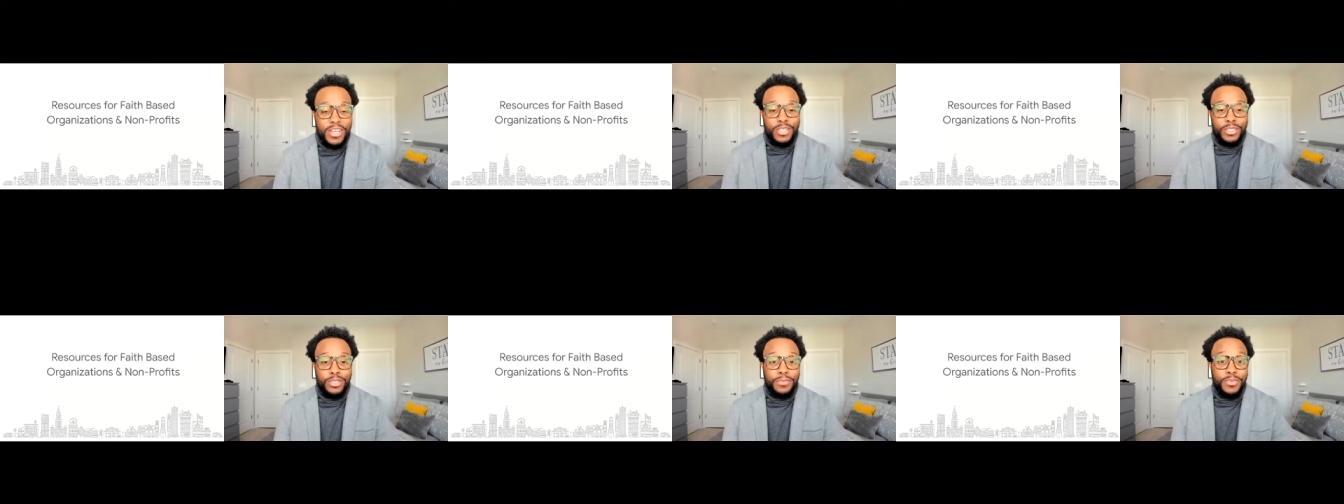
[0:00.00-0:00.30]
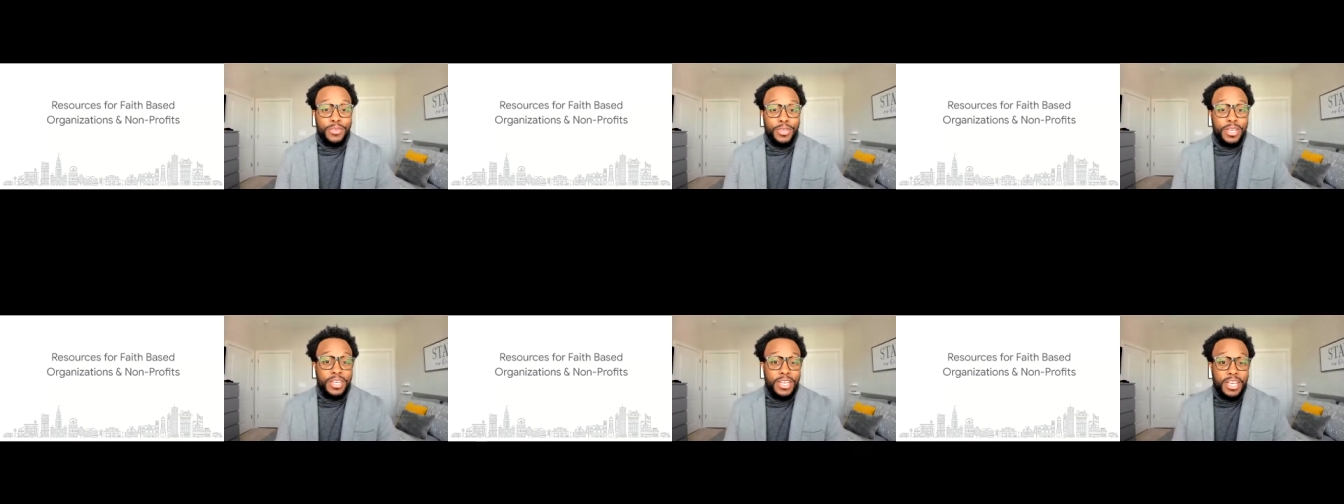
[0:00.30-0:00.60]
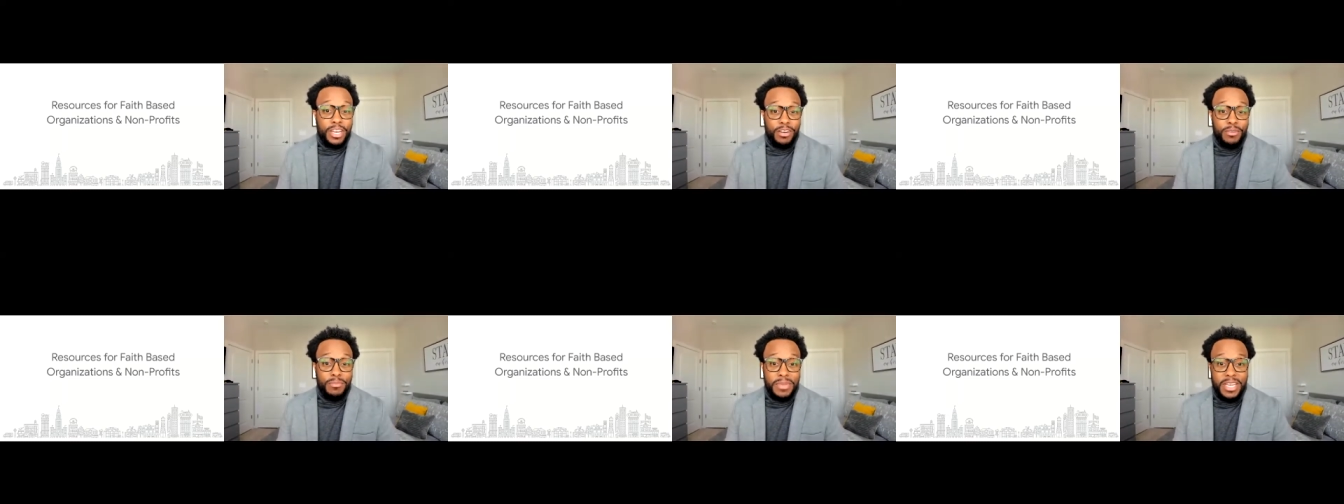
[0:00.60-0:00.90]
So if you can
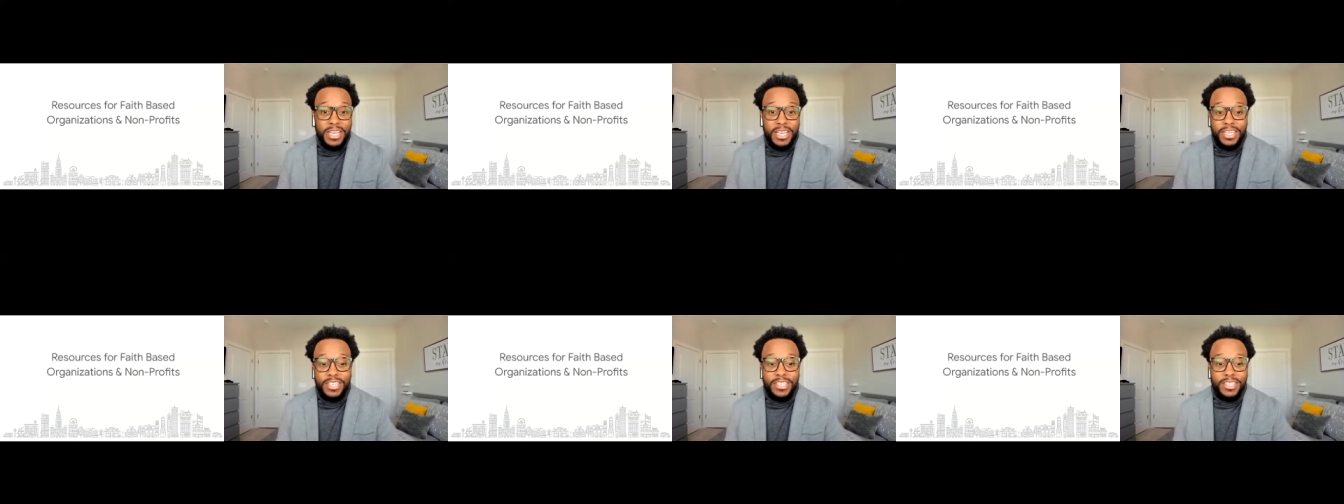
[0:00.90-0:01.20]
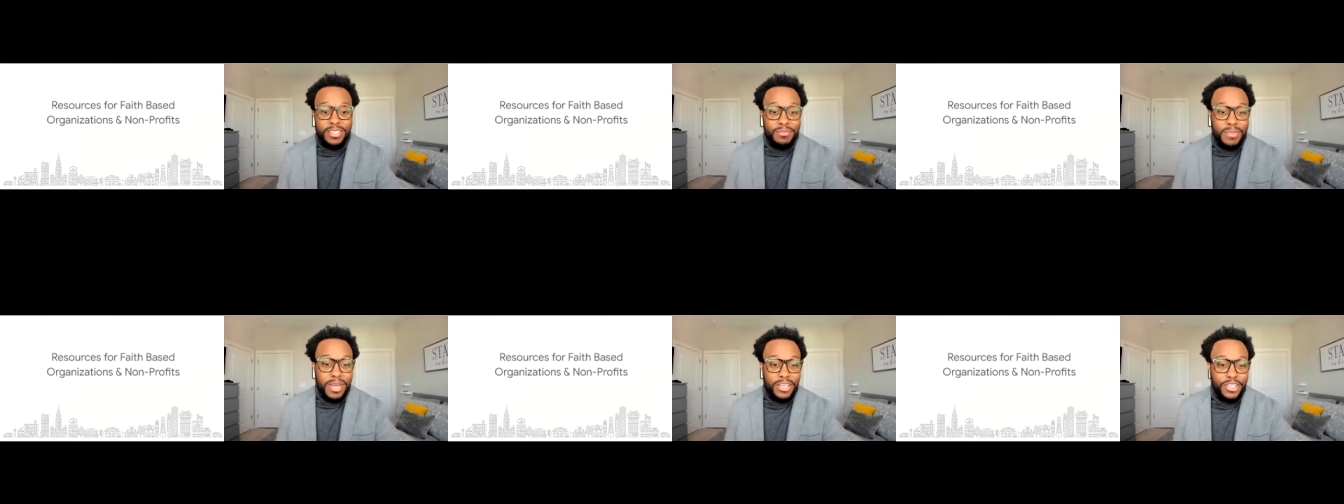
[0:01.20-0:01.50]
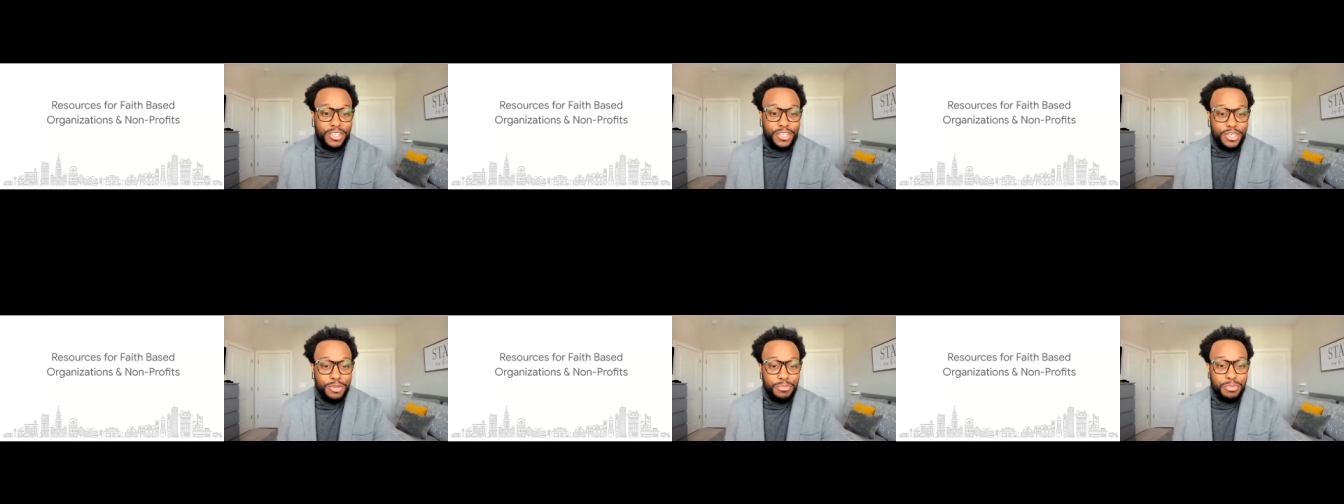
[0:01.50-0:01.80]
hear me, just make
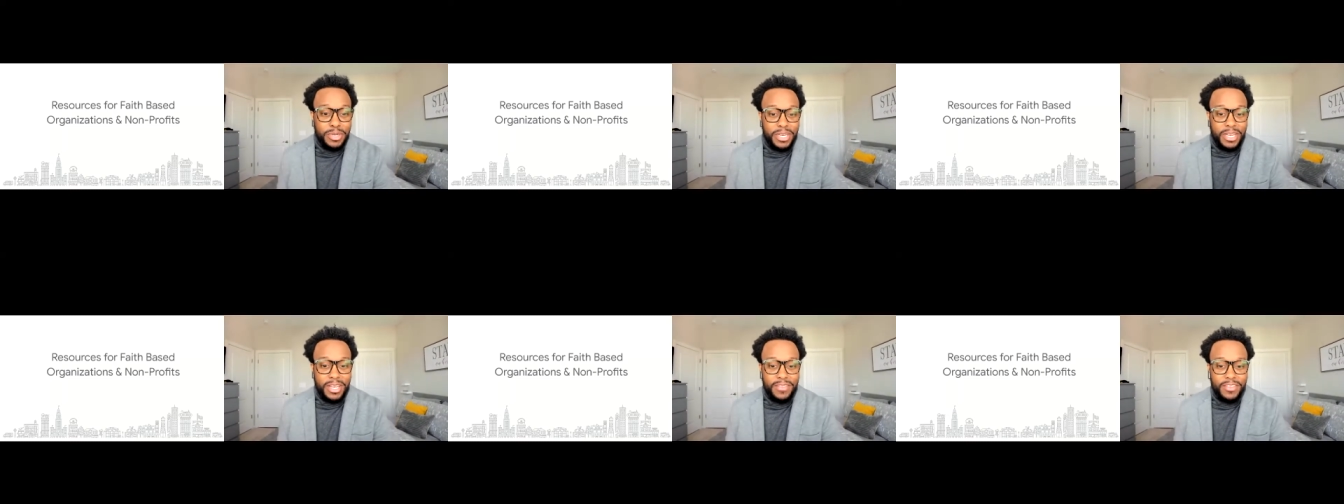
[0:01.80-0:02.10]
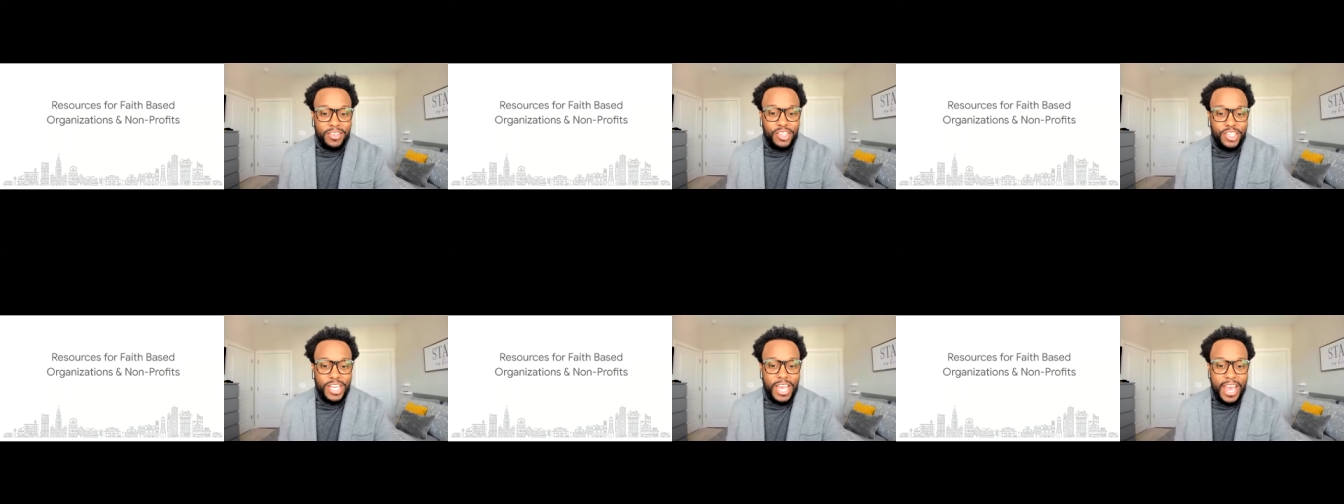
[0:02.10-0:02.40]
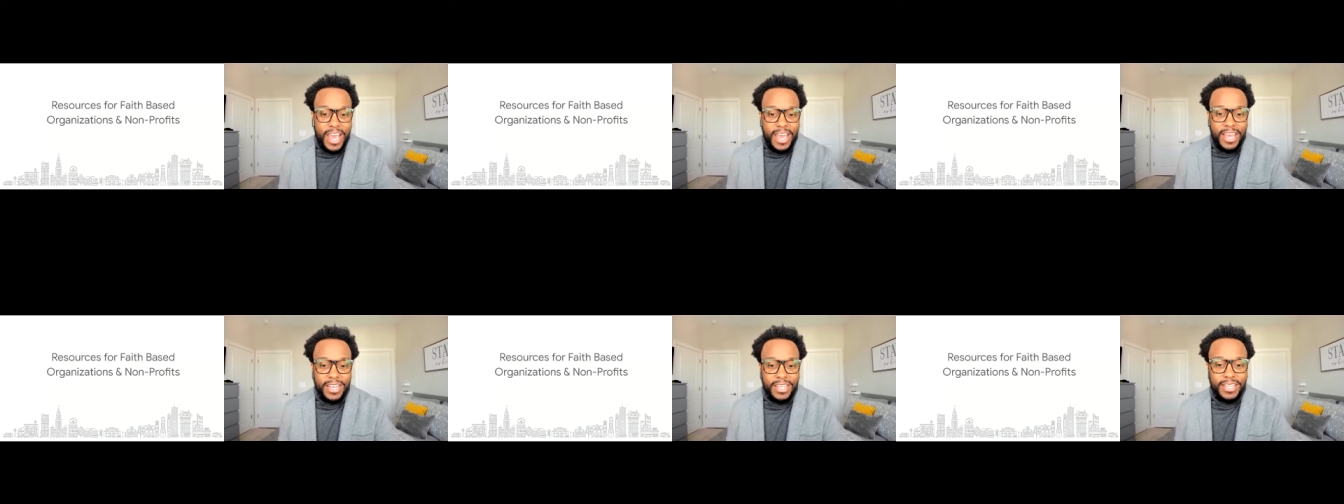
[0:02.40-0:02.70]
sure you put it in the
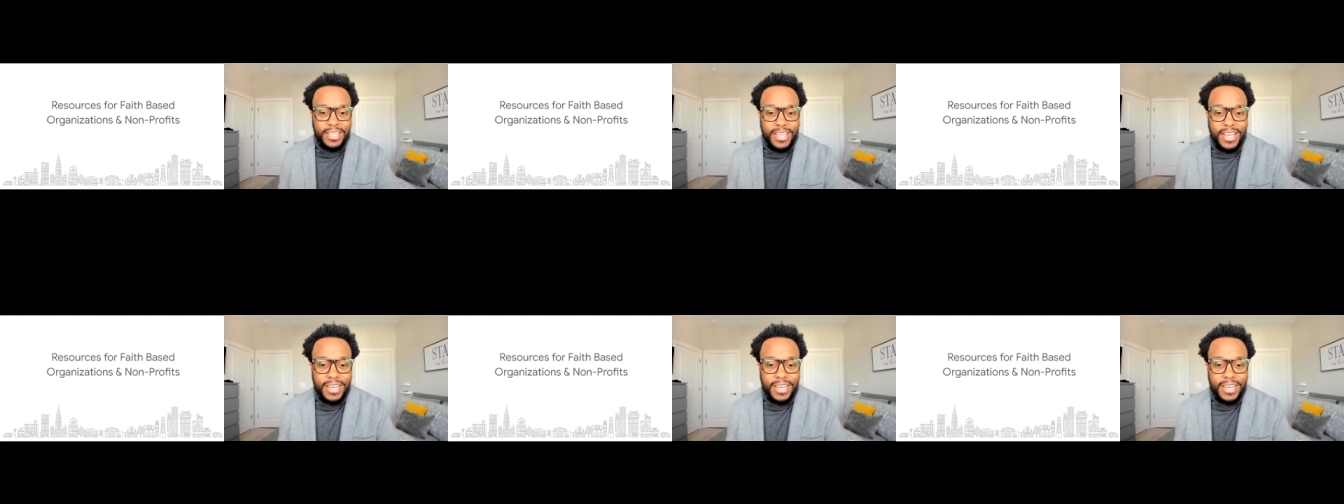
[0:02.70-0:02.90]
chat,